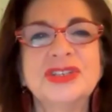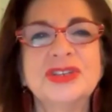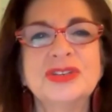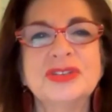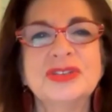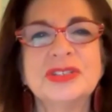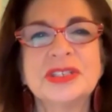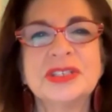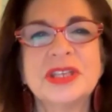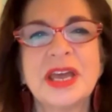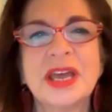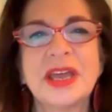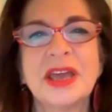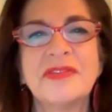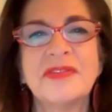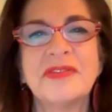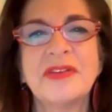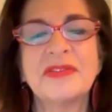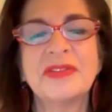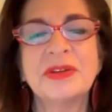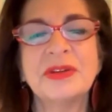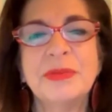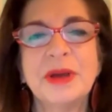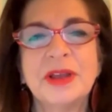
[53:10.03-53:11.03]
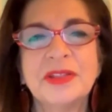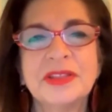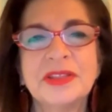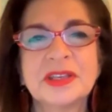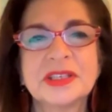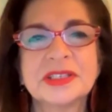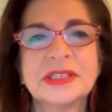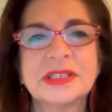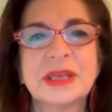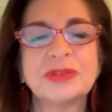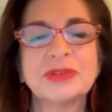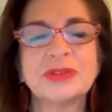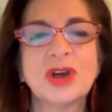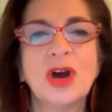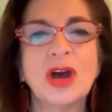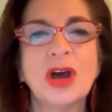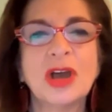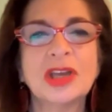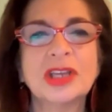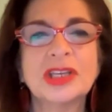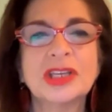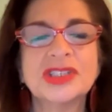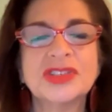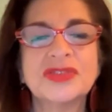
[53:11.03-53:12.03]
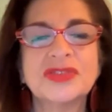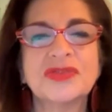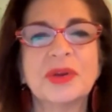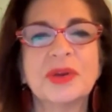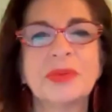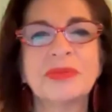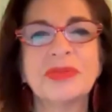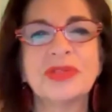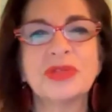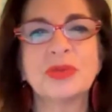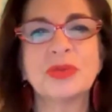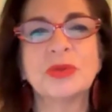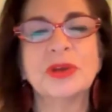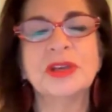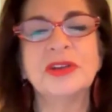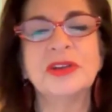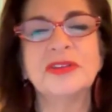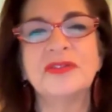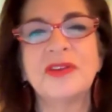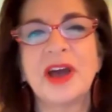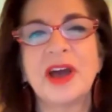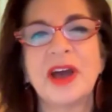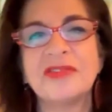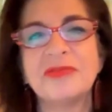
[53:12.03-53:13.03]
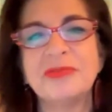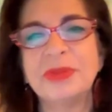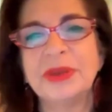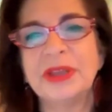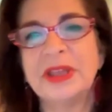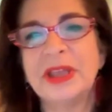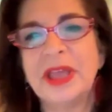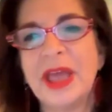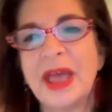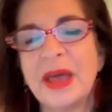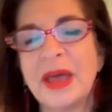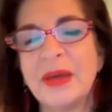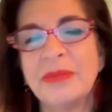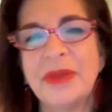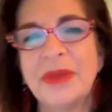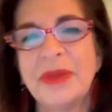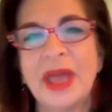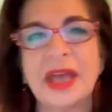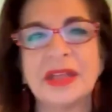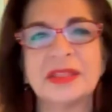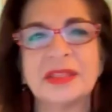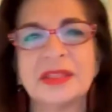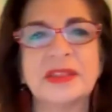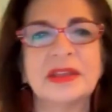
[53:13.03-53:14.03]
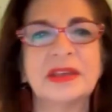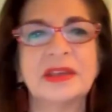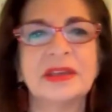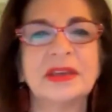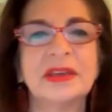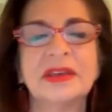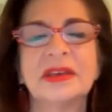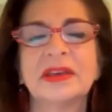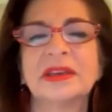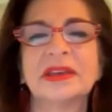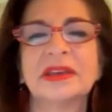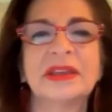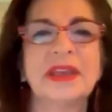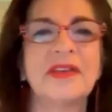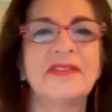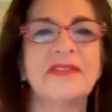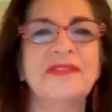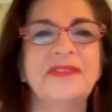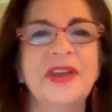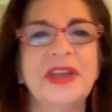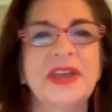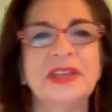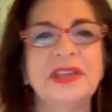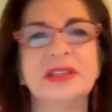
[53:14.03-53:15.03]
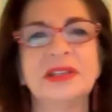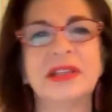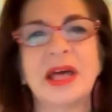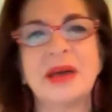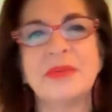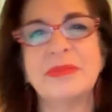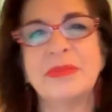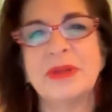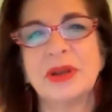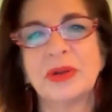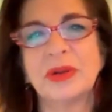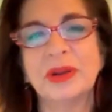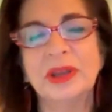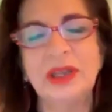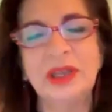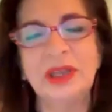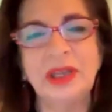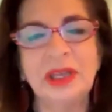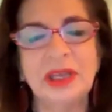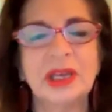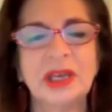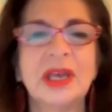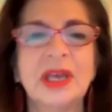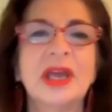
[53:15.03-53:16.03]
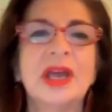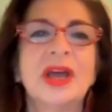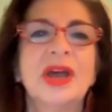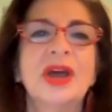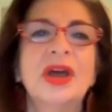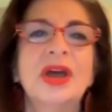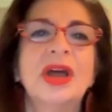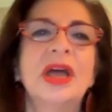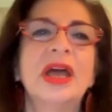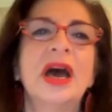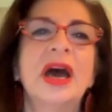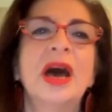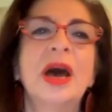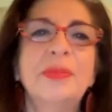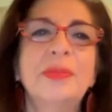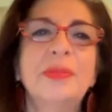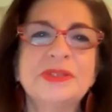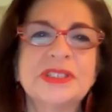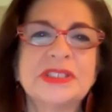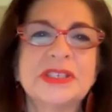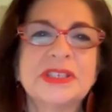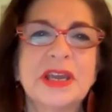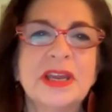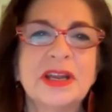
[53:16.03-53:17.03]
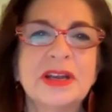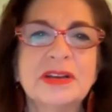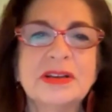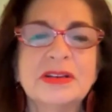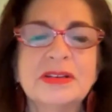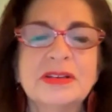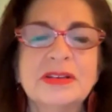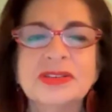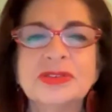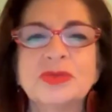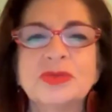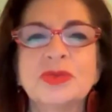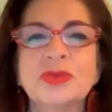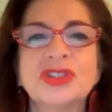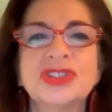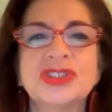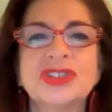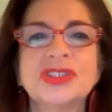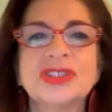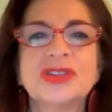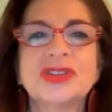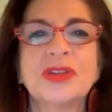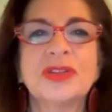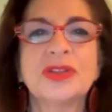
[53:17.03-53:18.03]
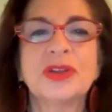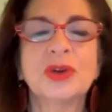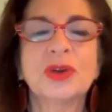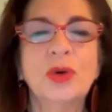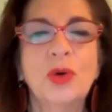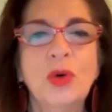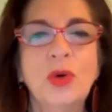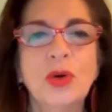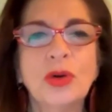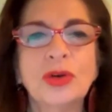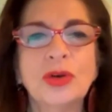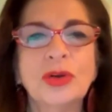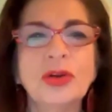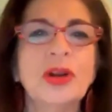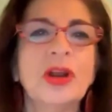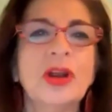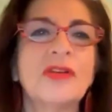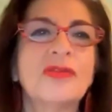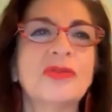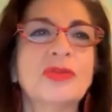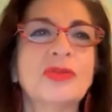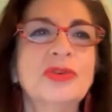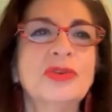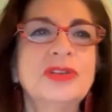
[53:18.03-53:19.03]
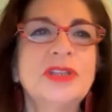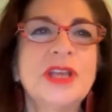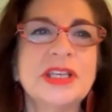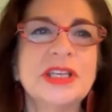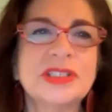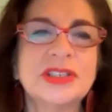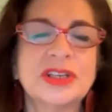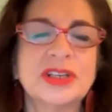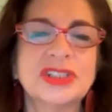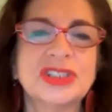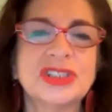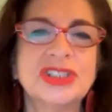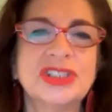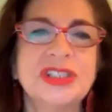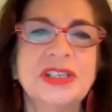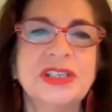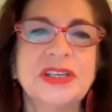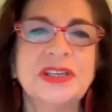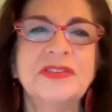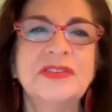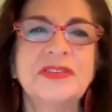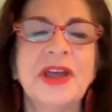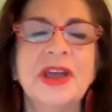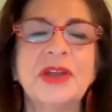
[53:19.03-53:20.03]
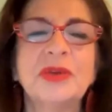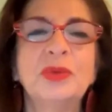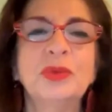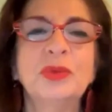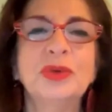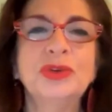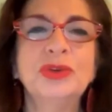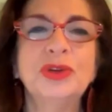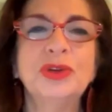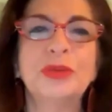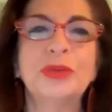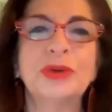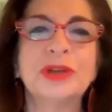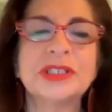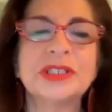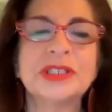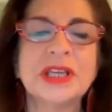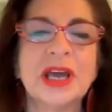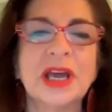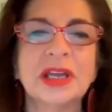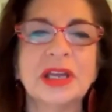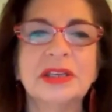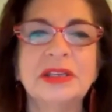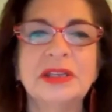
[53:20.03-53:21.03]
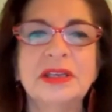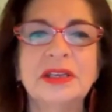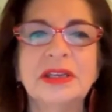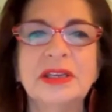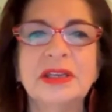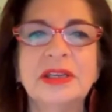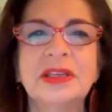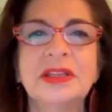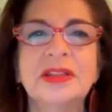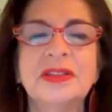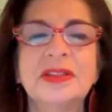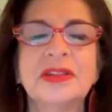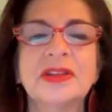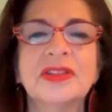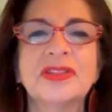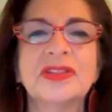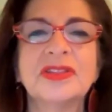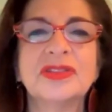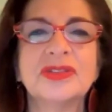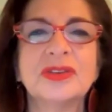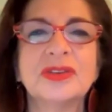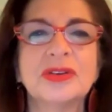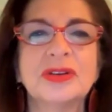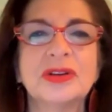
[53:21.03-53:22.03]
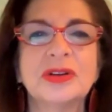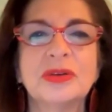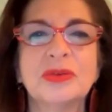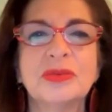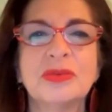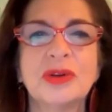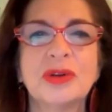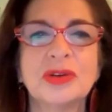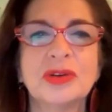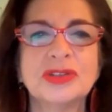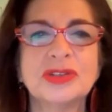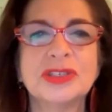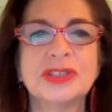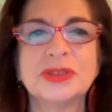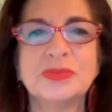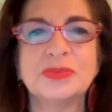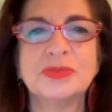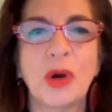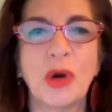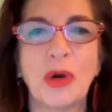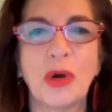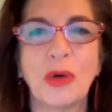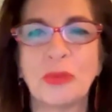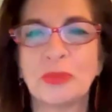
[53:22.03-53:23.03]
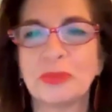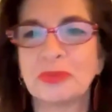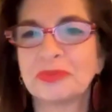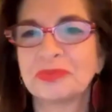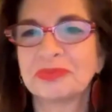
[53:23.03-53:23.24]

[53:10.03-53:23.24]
Tuesday of every month except August from 3 to 5 p.m. at the Café de la Mairie upstairs, which is on the corner of Rue des Archives and Rue de Bretagne in the third arrondissement.